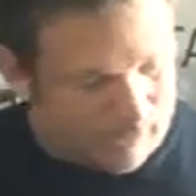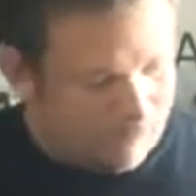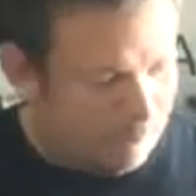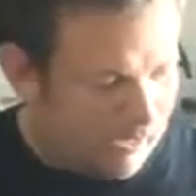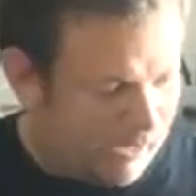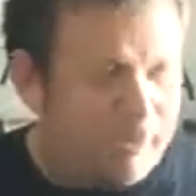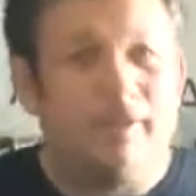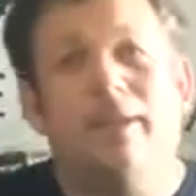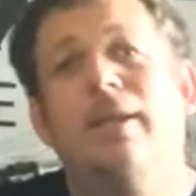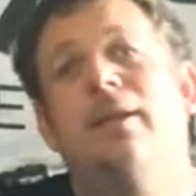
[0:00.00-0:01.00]
but
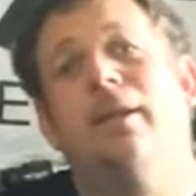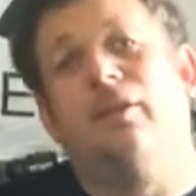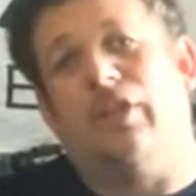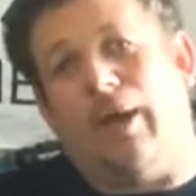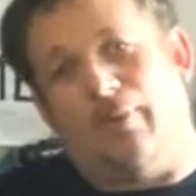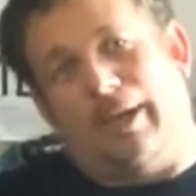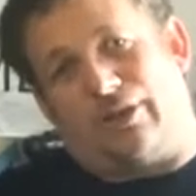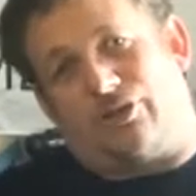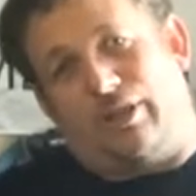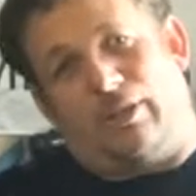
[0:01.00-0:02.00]
that would
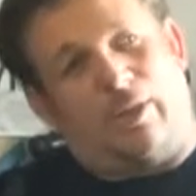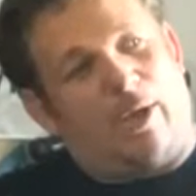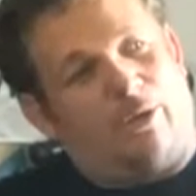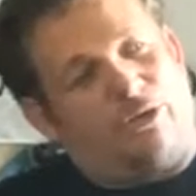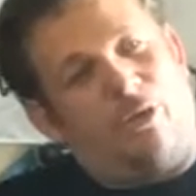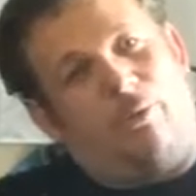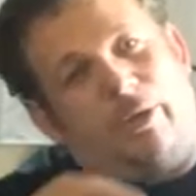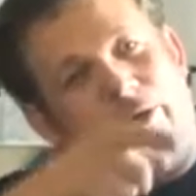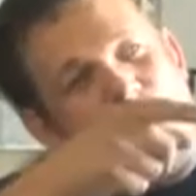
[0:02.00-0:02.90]
actually allow it to, when you're